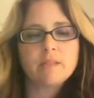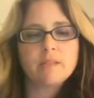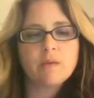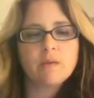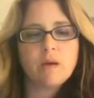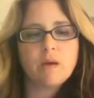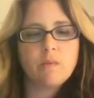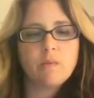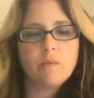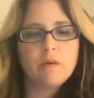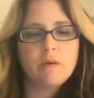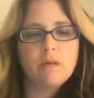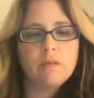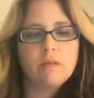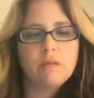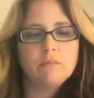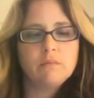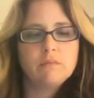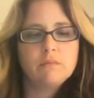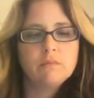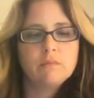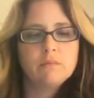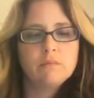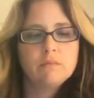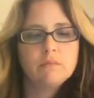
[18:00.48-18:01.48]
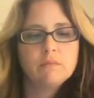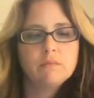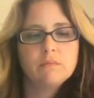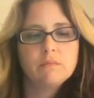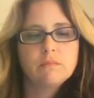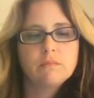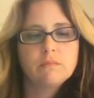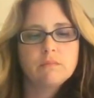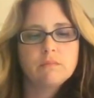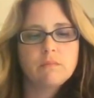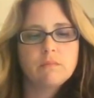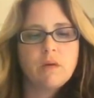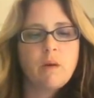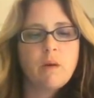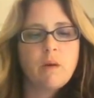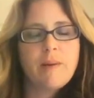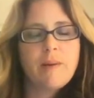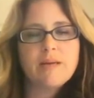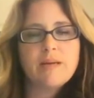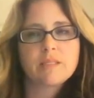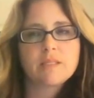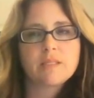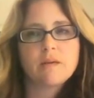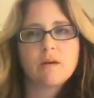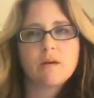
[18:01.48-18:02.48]
so I'll
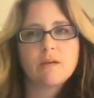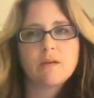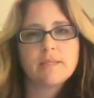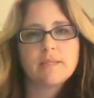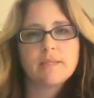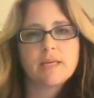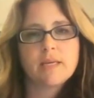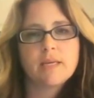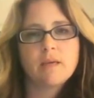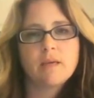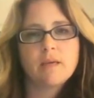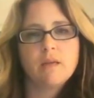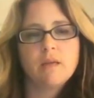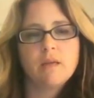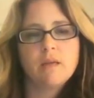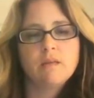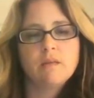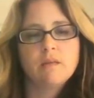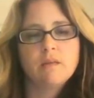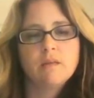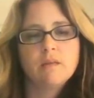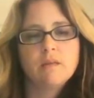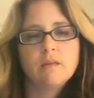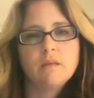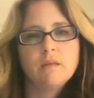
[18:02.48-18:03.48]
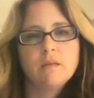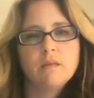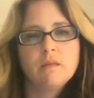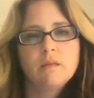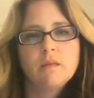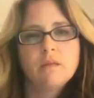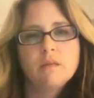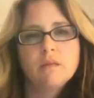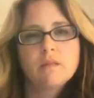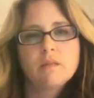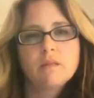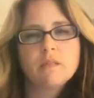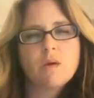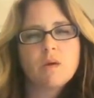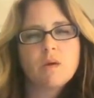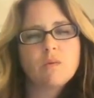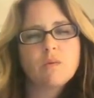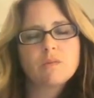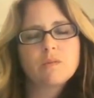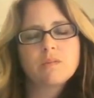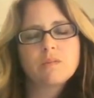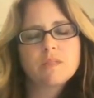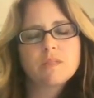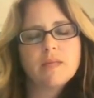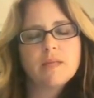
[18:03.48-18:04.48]
pass it on as I get it.
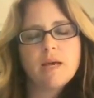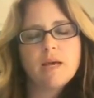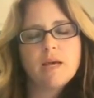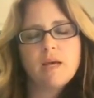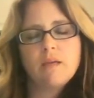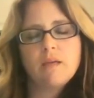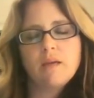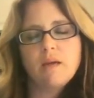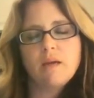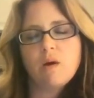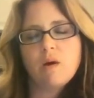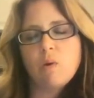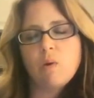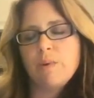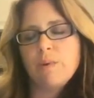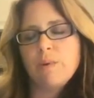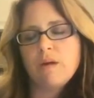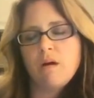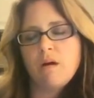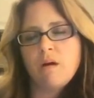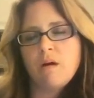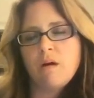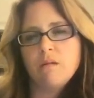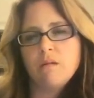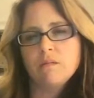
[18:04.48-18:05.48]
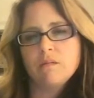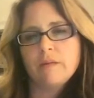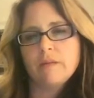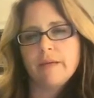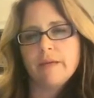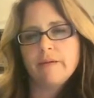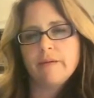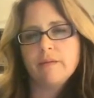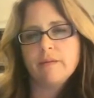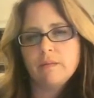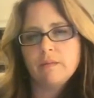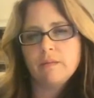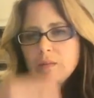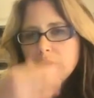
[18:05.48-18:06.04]
So does that help at all, Karen?